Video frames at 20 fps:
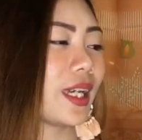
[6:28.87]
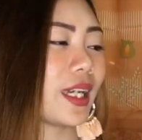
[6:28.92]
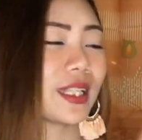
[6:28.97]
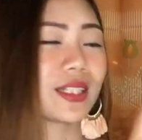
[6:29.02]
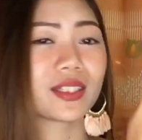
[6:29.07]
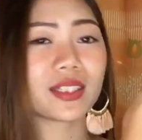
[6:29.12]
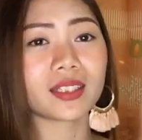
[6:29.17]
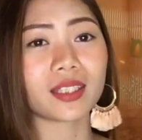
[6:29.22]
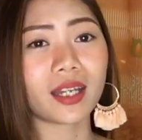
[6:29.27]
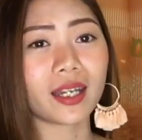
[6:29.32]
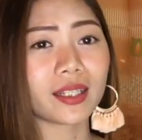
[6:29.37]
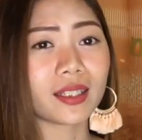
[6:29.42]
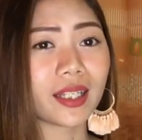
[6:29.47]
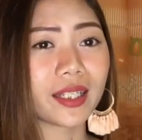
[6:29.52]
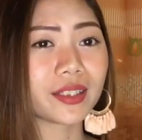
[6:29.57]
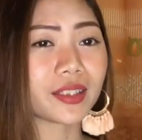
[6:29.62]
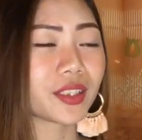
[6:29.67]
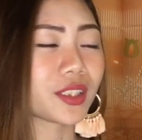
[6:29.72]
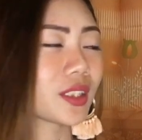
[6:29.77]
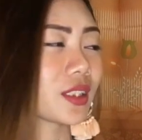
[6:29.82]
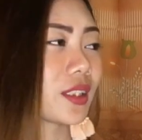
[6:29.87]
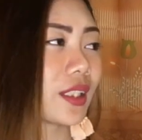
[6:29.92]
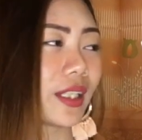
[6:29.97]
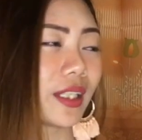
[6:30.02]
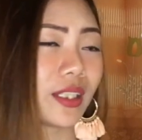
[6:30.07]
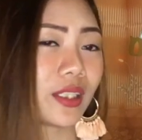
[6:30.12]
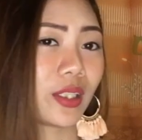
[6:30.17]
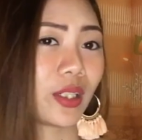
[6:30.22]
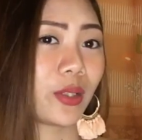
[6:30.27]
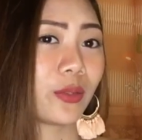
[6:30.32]
It's an eyeliner
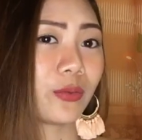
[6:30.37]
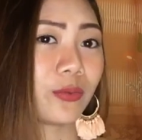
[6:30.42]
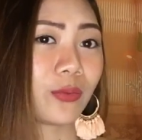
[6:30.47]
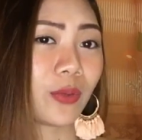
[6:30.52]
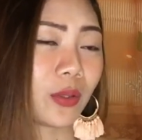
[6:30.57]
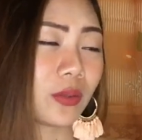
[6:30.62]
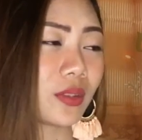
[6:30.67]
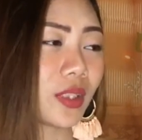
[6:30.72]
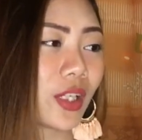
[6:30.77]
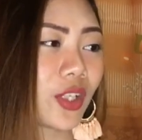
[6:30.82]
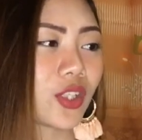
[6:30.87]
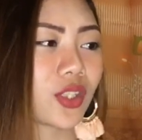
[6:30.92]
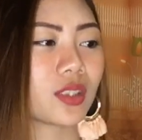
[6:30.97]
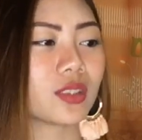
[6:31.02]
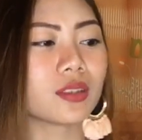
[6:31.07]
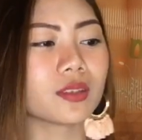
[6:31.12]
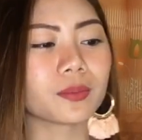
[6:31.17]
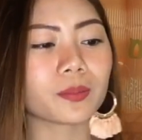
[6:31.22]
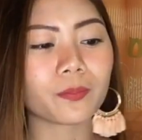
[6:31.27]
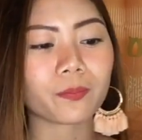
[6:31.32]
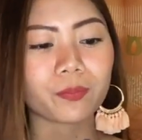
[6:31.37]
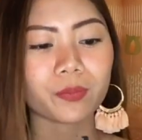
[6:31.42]
and a foundation.